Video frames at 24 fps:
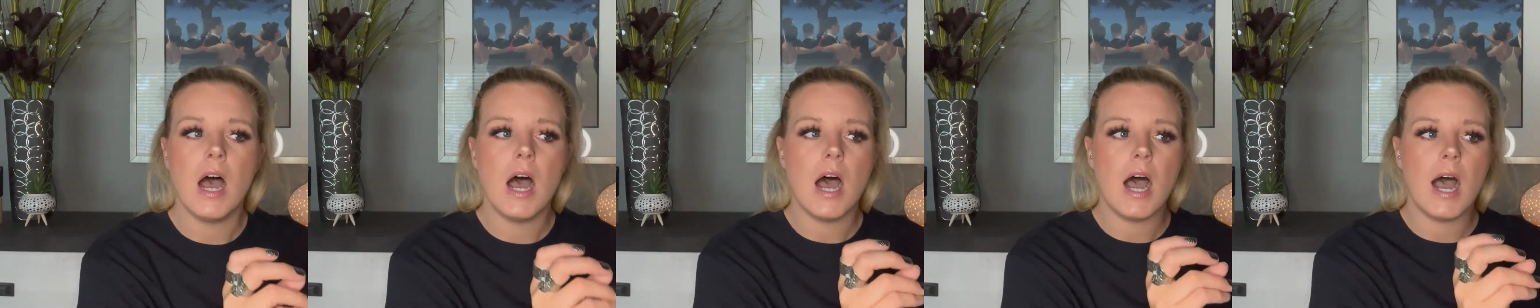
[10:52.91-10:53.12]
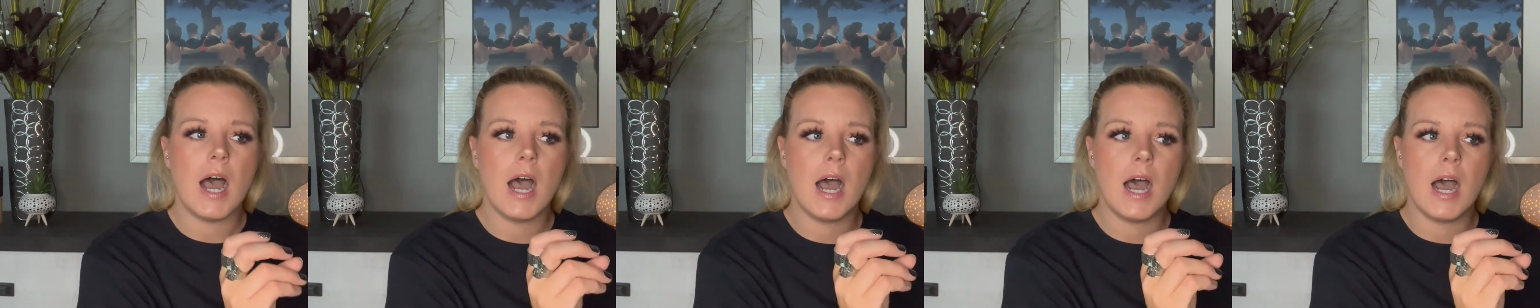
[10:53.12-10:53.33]

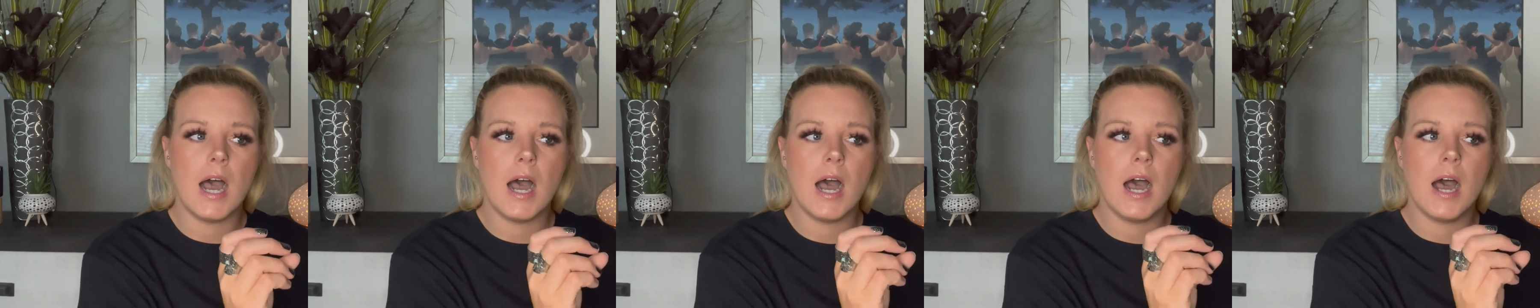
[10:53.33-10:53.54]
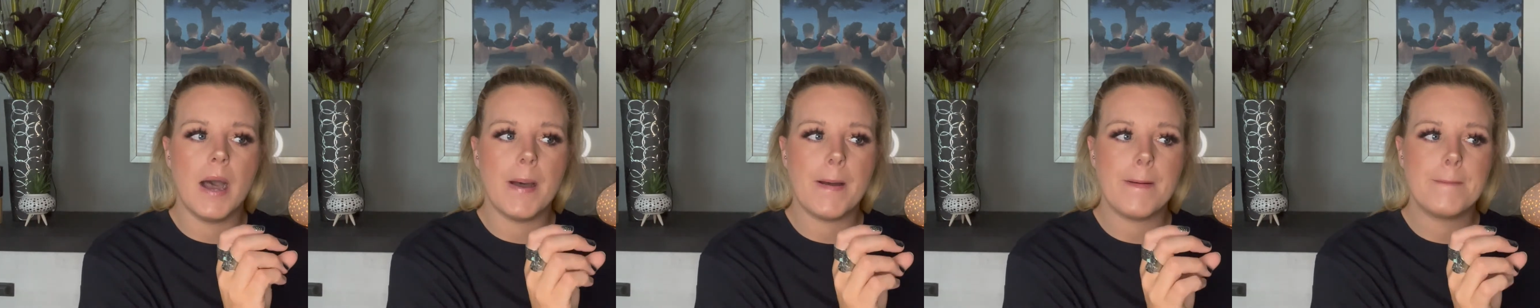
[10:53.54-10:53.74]

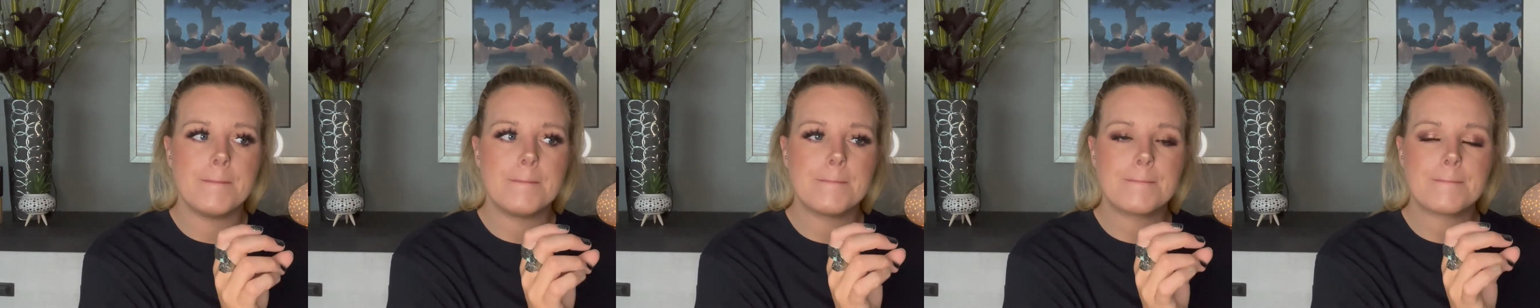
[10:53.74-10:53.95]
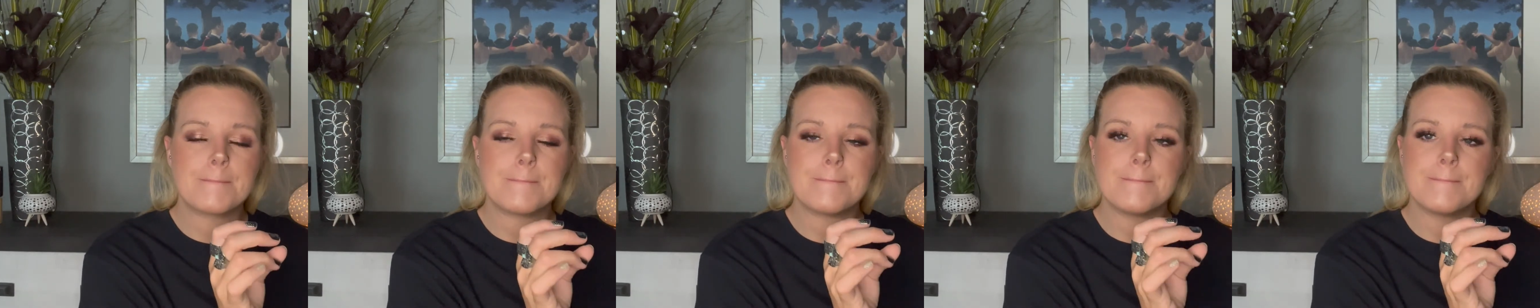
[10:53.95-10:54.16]
Uh,
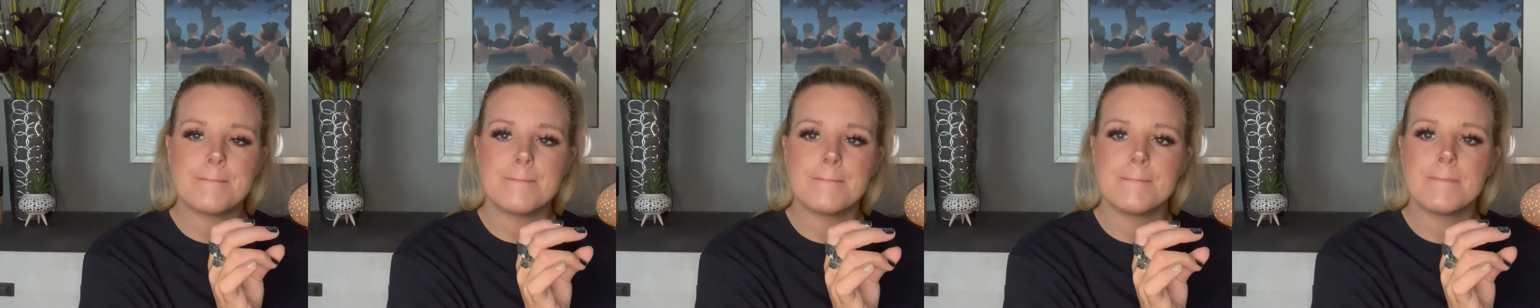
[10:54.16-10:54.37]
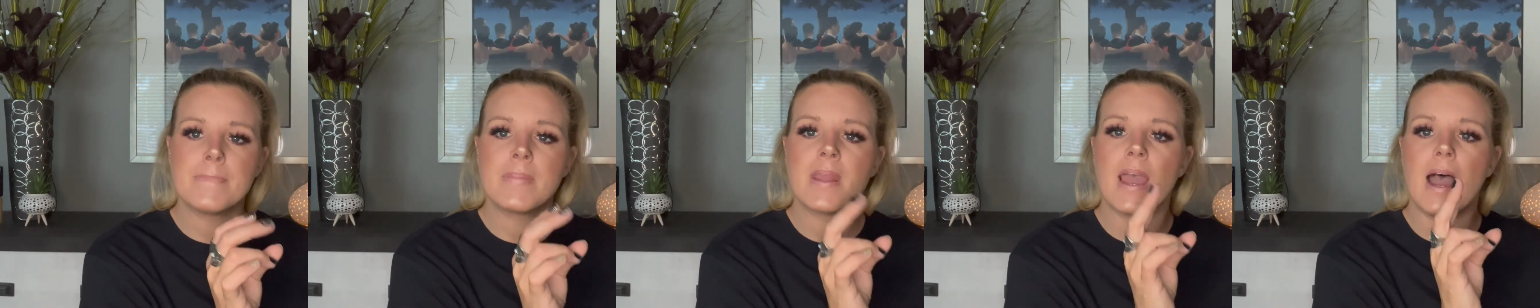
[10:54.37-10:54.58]

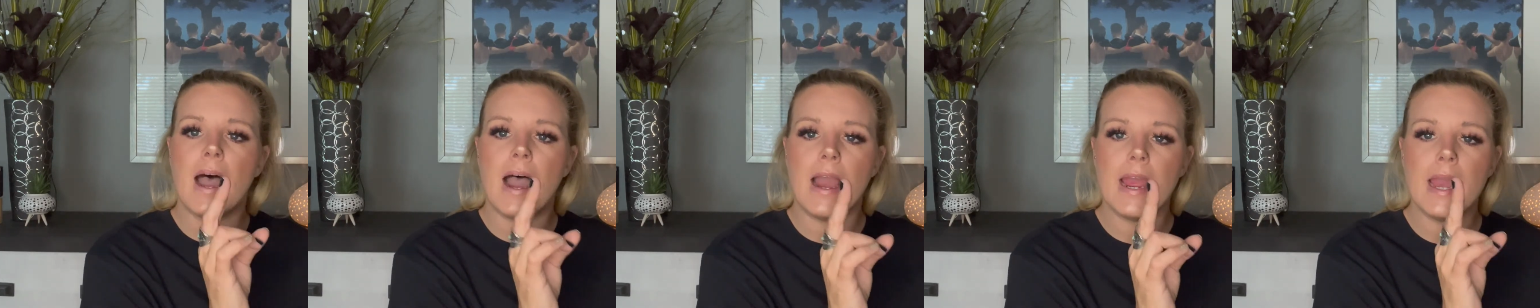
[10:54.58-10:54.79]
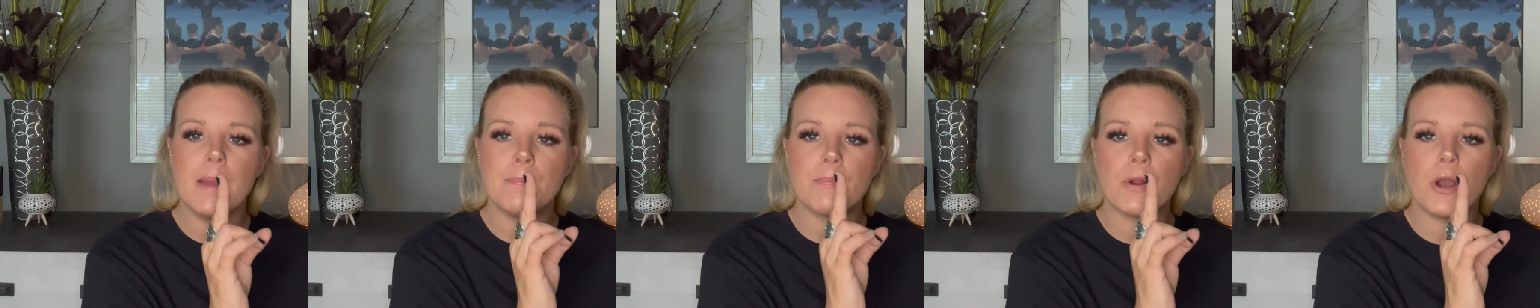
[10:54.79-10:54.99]
mm, I
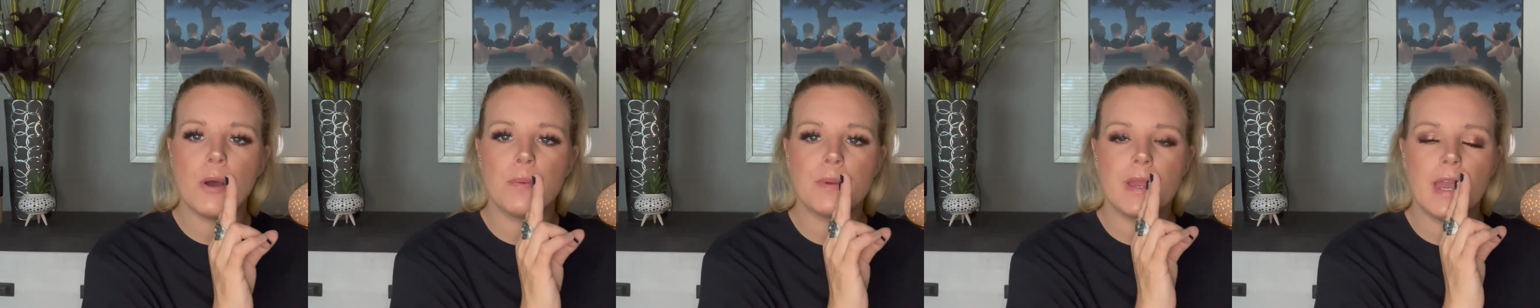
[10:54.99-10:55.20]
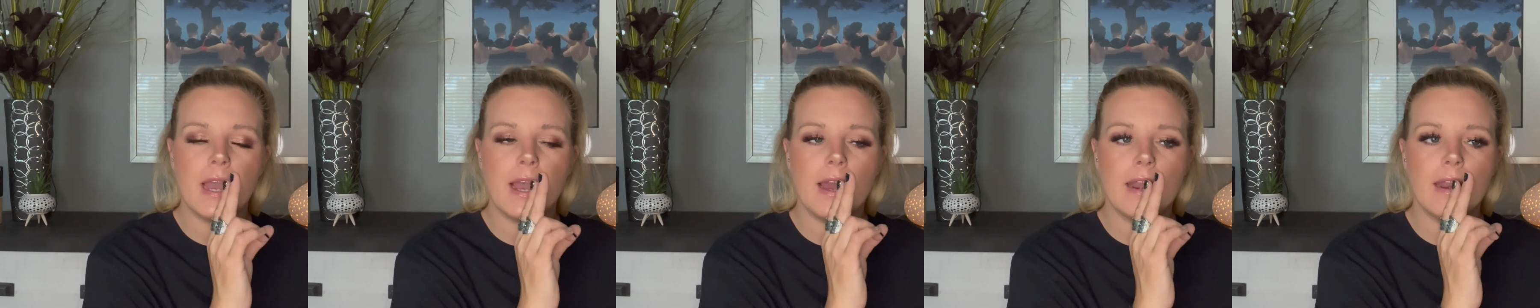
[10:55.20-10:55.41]
had probably
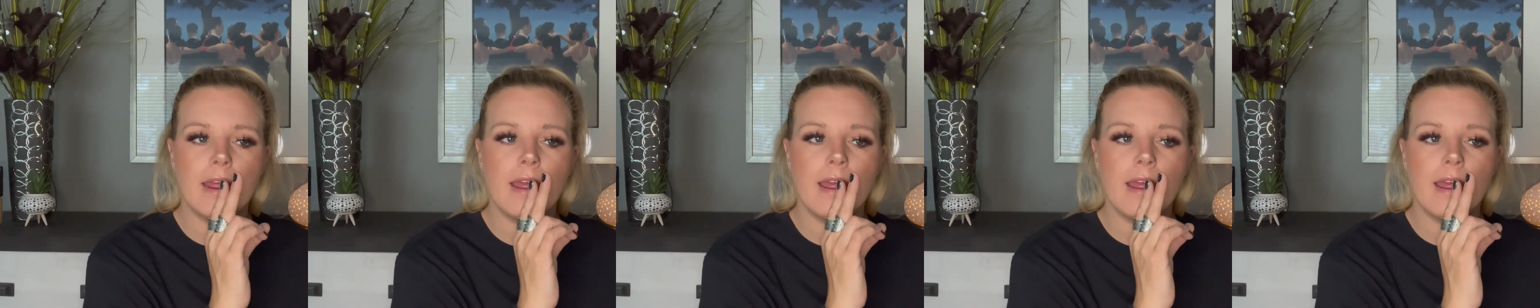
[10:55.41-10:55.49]
had